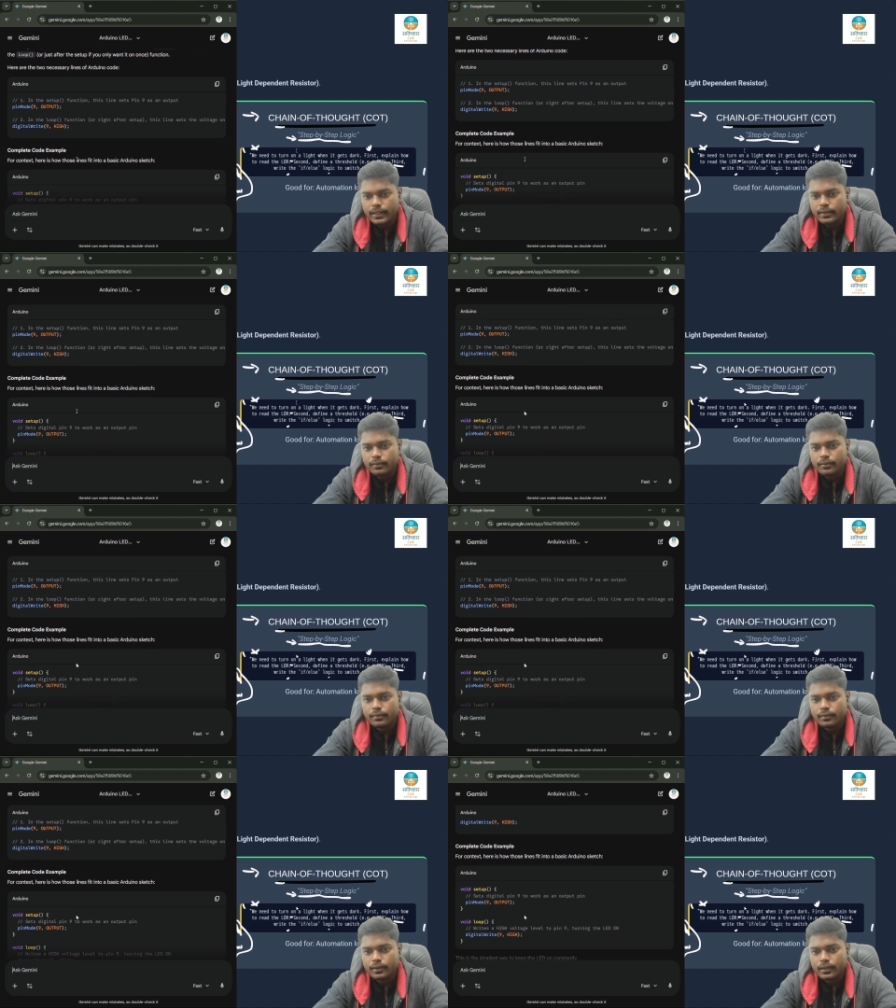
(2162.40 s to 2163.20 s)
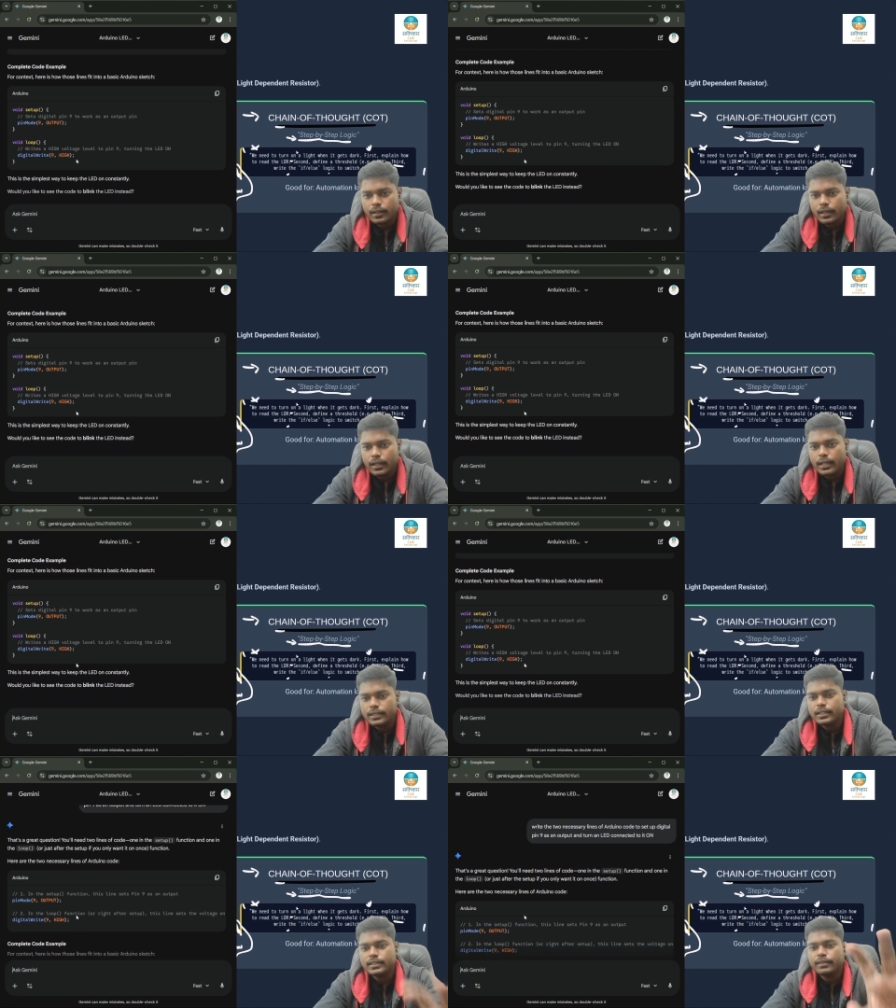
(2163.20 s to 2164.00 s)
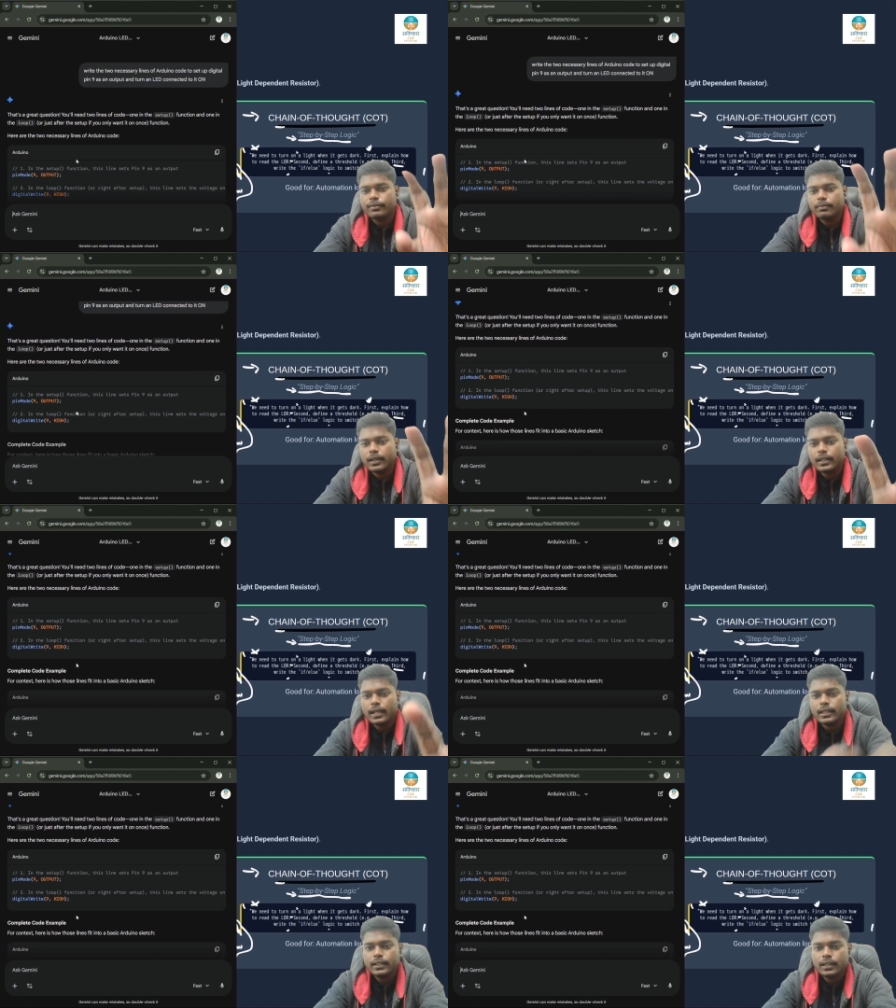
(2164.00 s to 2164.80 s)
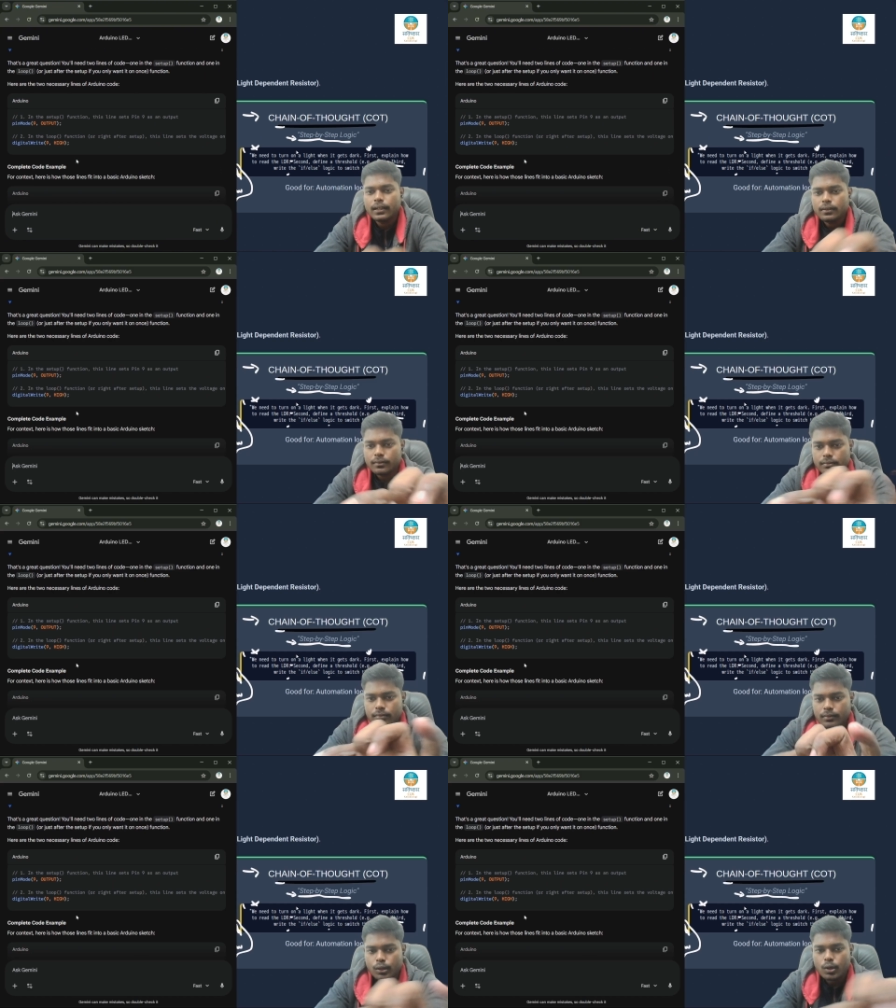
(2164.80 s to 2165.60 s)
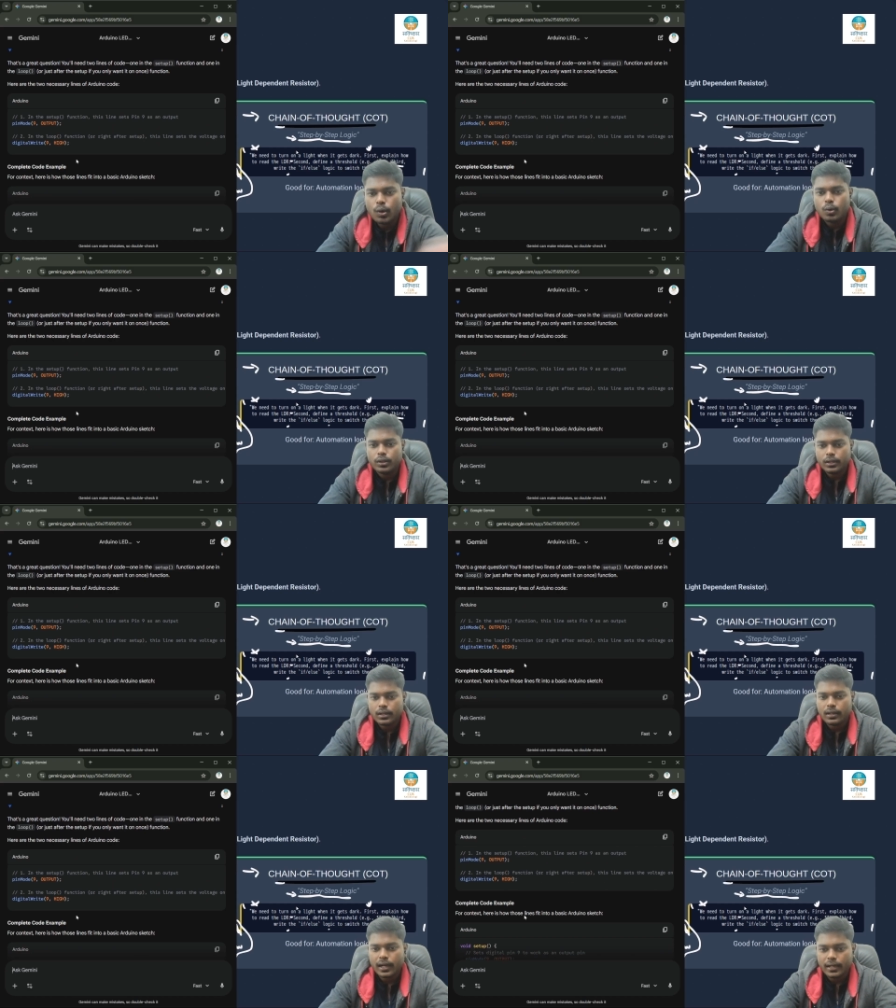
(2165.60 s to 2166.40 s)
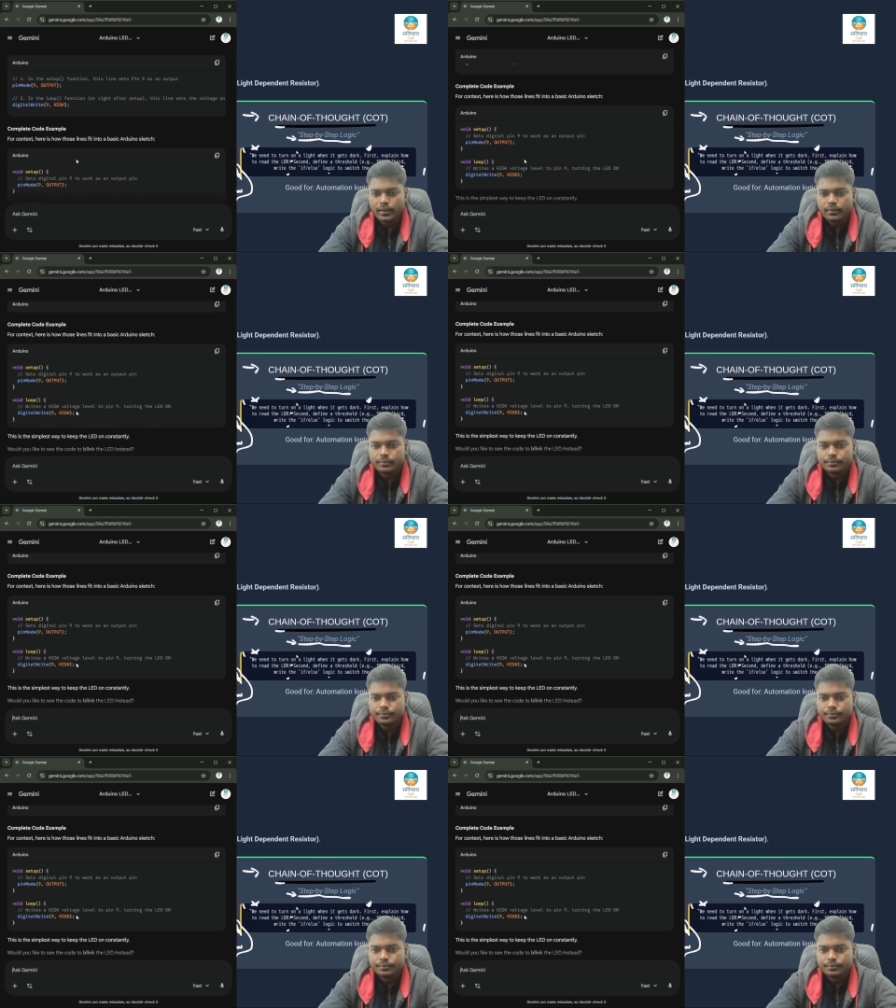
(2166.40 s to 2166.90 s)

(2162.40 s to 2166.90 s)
See, it's just given me directly the code, right?